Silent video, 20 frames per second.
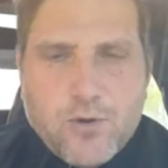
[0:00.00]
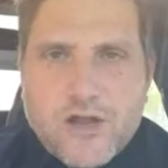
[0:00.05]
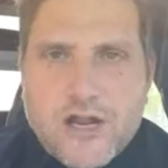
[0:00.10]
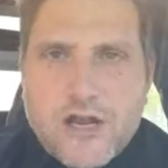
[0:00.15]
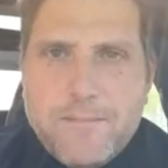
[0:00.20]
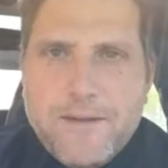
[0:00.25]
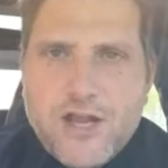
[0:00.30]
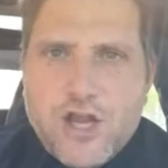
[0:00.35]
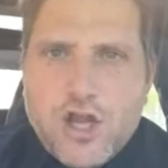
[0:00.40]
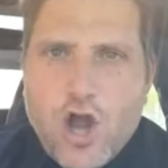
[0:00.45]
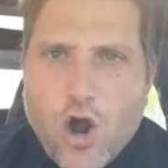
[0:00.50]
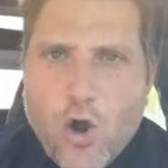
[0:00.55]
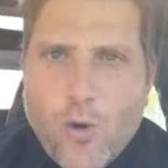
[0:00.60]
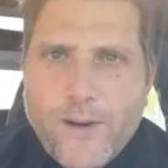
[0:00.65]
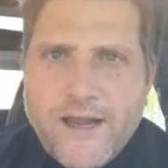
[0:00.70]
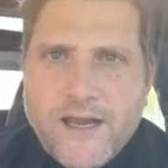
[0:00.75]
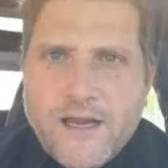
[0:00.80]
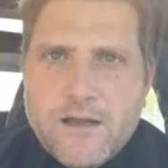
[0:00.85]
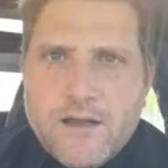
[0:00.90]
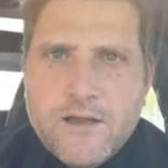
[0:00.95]
We're going to be
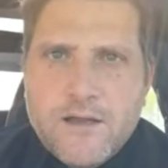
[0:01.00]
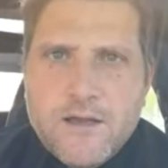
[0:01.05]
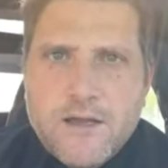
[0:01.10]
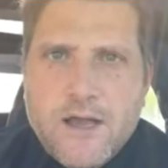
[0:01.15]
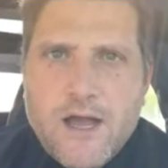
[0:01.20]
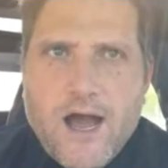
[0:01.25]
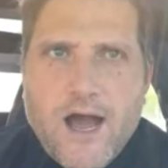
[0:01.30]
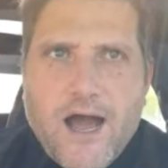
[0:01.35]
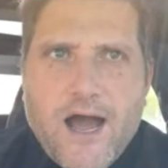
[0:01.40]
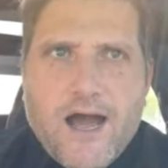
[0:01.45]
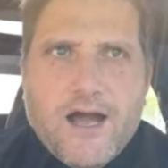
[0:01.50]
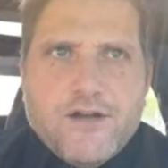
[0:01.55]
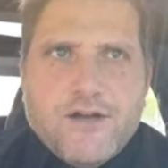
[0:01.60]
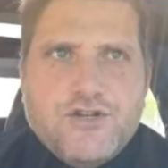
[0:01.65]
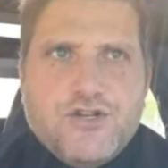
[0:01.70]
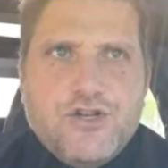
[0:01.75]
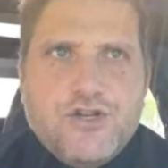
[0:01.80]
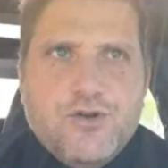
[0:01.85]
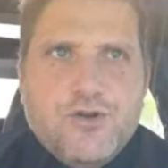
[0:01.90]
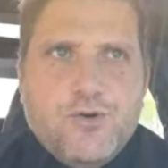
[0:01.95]
going
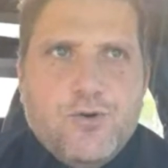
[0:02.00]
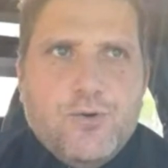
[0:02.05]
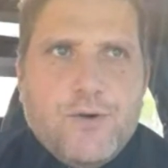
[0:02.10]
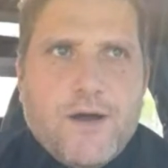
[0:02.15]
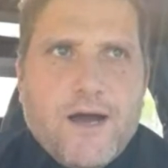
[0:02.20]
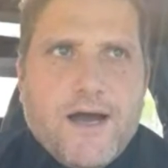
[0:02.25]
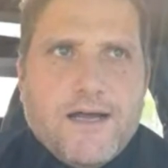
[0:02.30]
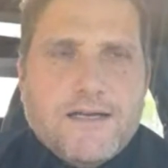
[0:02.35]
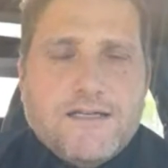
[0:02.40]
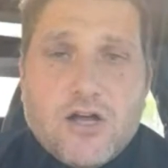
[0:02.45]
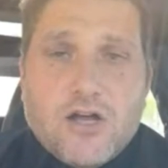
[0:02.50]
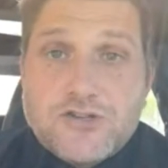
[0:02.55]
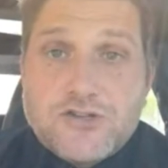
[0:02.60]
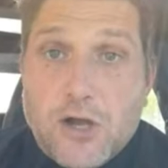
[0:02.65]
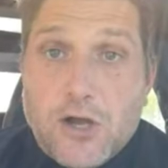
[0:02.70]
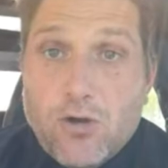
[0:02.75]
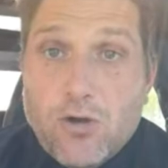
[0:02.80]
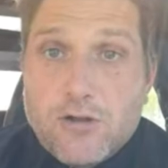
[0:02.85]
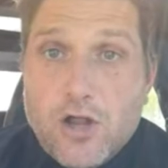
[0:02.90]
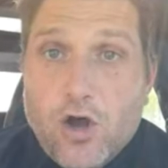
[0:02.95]
to
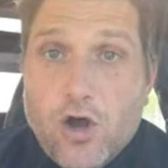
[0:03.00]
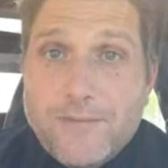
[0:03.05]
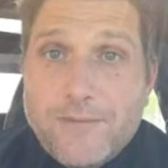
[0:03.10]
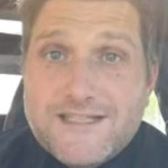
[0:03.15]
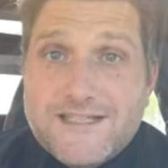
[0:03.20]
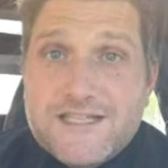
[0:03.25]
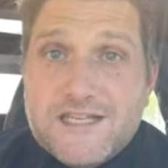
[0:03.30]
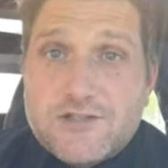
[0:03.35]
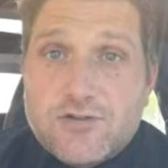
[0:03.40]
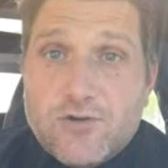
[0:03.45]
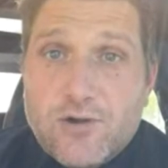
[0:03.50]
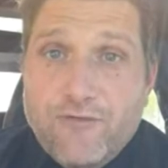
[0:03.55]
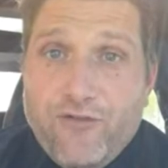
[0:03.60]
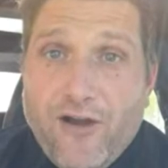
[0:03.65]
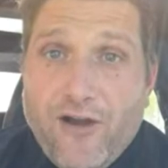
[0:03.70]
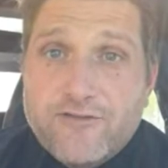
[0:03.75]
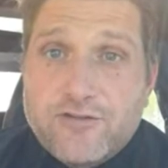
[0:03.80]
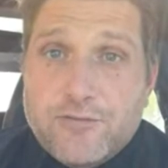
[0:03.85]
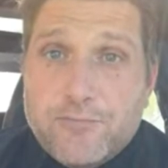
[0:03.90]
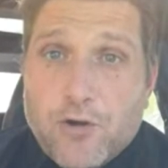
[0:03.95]
Tulsa, Oklahoma at
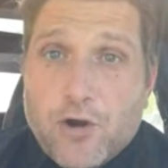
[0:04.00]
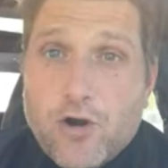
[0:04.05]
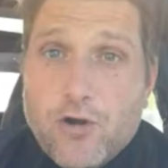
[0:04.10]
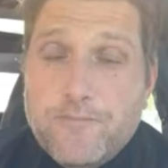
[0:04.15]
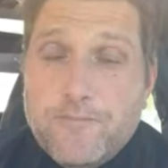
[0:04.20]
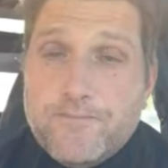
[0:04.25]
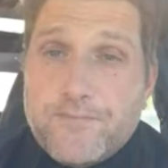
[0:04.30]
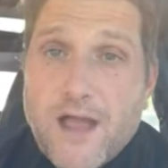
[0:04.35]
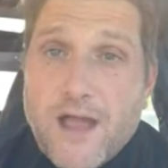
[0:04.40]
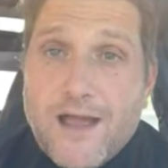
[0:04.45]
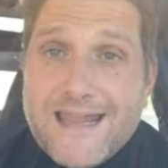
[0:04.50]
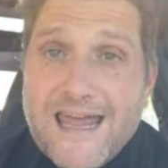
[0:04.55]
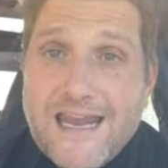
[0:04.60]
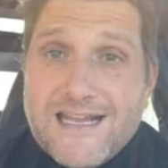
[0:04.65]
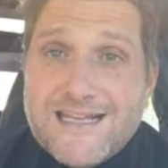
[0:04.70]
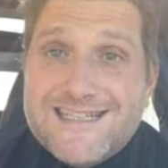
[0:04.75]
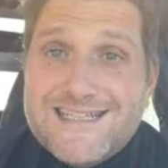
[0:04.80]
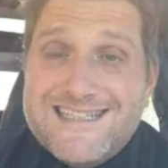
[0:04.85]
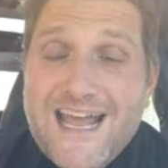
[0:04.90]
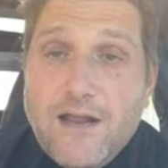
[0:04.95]
6:35 tomorrow,
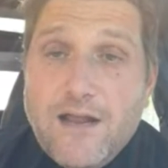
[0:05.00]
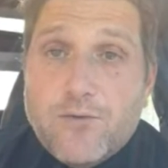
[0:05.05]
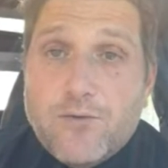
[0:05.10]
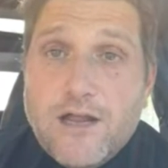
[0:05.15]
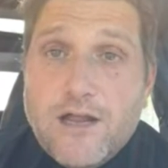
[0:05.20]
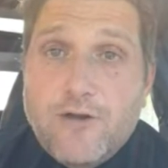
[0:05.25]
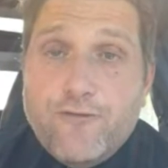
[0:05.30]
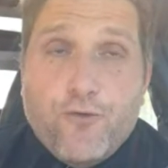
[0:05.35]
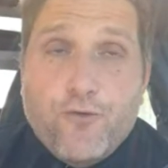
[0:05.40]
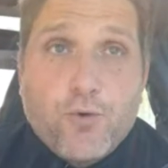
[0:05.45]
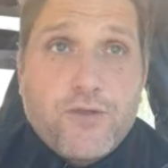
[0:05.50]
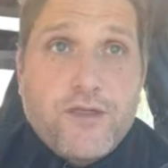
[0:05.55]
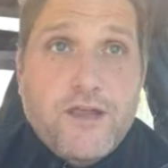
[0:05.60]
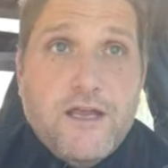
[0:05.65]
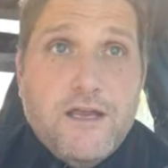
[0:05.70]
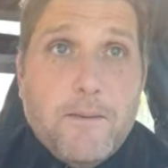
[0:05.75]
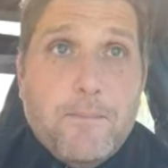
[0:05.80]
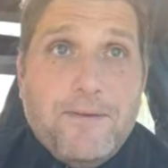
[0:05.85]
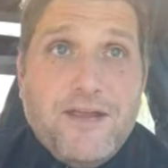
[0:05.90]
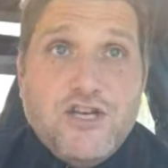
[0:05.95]
getting set right for
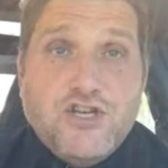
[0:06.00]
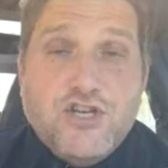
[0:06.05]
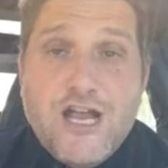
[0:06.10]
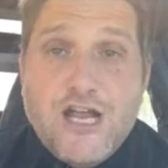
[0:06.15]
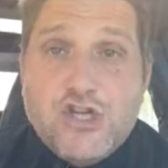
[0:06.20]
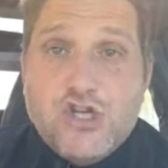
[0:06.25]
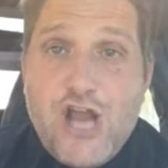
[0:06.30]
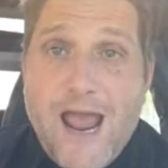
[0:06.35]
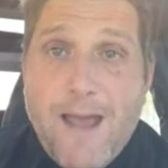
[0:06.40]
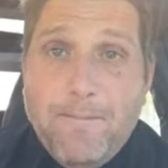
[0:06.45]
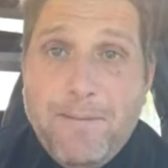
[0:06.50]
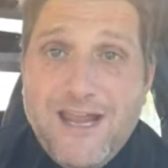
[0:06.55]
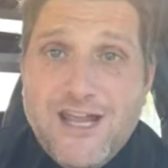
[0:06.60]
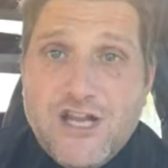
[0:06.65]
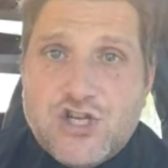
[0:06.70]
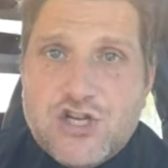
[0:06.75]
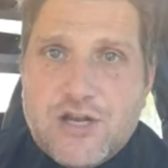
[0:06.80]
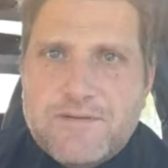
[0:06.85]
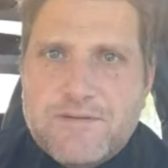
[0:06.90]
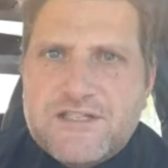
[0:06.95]
the PGA
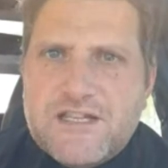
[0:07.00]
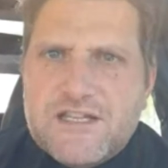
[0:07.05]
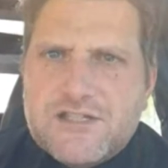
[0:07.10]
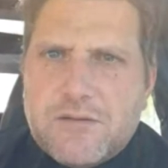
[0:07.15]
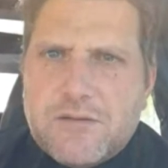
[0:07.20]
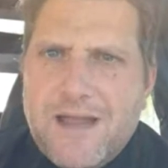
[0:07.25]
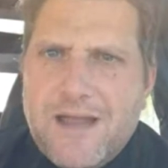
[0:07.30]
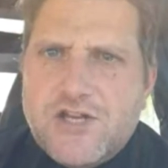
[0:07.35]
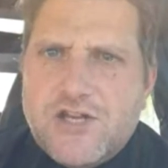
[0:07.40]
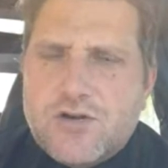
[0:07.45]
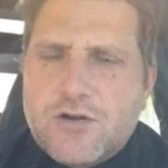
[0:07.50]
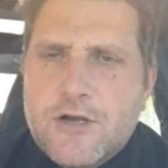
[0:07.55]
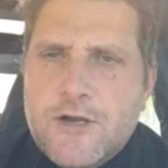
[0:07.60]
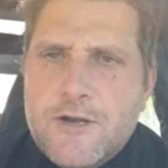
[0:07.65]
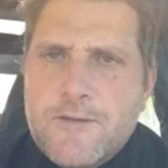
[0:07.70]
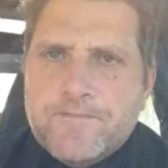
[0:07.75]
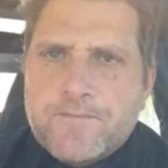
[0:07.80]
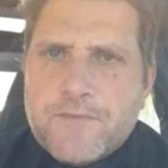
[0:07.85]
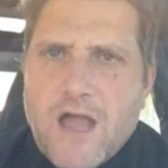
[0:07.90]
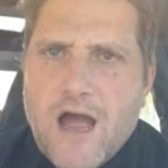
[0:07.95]
Championship. Is this the major
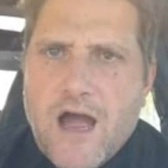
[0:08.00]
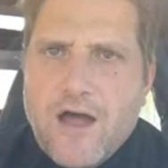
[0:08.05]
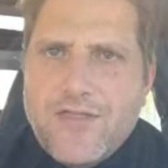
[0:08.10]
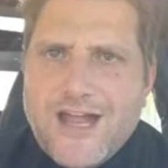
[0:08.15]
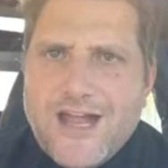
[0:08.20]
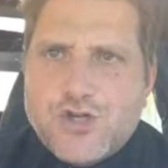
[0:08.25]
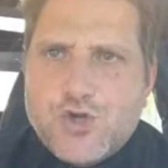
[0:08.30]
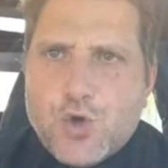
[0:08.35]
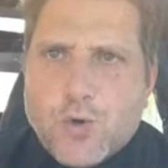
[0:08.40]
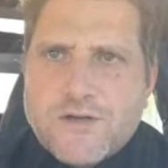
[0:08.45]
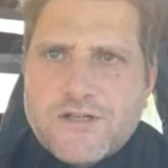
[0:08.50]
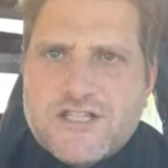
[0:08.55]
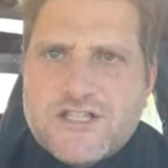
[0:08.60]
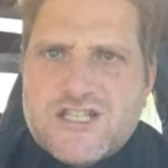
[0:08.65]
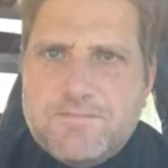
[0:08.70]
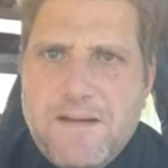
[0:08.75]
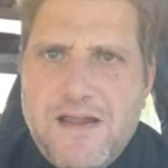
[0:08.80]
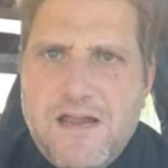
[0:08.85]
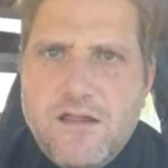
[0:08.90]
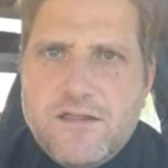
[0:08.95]
that Jordan
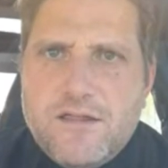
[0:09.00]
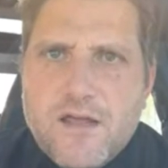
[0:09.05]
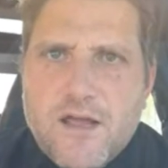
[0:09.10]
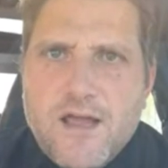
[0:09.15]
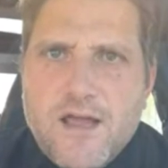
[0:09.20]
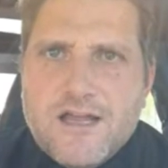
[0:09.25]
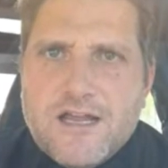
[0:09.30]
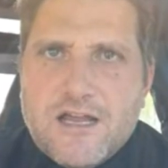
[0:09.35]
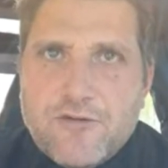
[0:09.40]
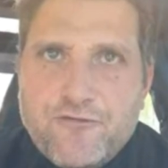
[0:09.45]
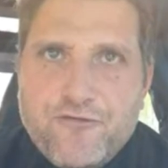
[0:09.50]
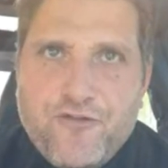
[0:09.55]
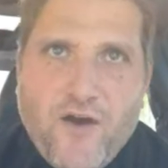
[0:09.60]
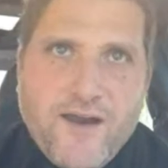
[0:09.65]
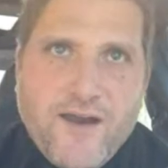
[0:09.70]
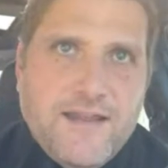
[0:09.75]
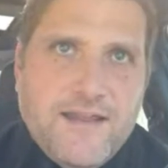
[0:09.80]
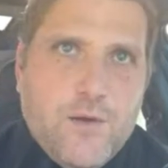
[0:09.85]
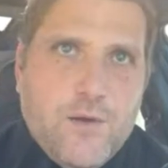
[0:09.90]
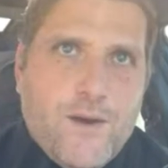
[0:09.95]
Spieth can
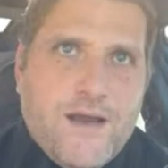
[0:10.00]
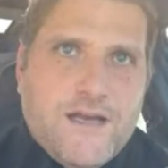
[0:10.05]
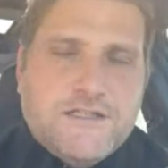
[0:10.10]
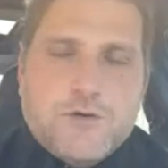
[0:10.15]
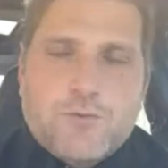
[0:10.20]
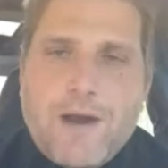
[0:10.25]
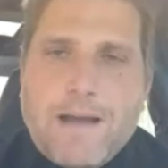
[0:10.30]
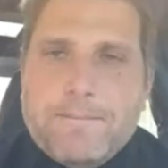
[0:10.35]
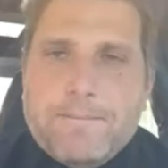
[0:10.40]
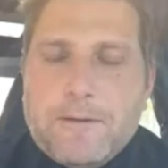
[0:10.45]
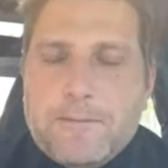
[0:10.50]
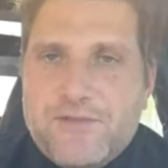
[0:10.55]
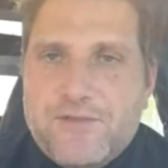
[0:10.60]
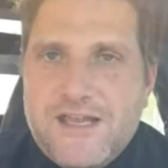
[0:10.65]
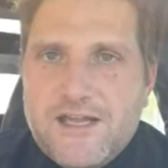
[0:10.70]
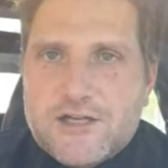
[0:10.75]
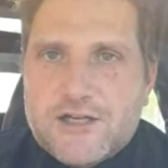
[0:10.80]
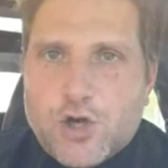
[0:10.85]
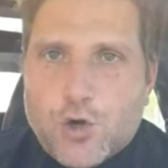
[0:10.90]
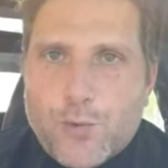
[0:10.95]
finally win to wrap up
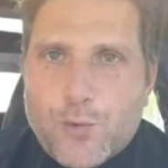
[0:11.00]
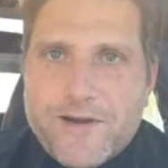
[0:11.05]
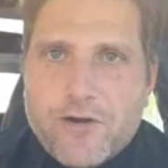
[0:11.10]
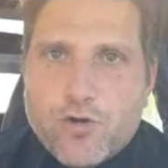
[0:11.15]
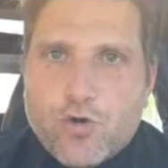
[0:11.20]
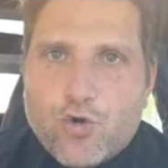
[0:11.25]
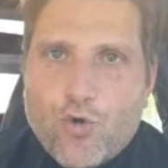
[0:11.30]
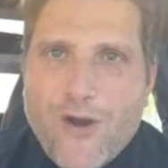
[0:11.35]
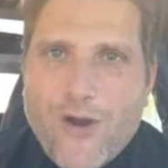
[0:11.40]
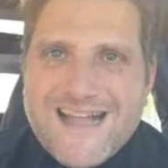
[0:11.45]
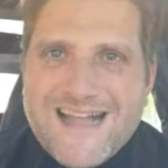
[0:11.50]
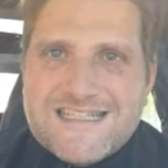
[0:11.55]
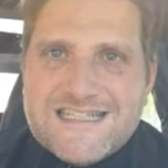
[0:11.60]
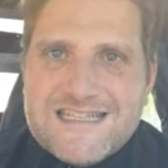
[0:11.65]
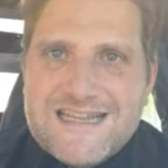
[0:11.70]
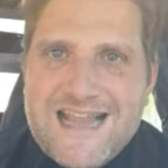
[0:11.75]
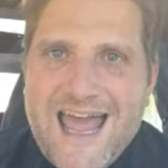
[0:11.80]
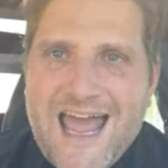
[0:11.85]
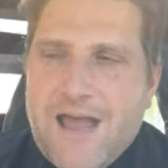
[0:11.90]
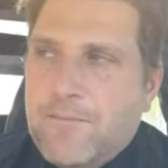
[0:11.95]
the career Grand
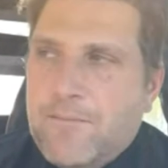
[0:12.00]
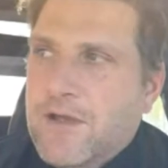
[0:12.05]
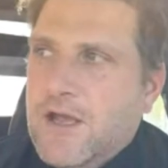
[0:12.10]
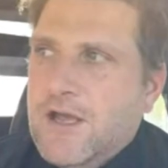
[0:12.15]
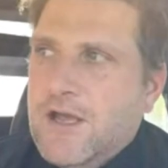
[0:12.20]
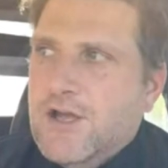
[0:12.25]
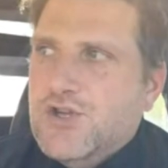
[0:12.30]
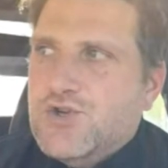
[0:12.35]
Slam?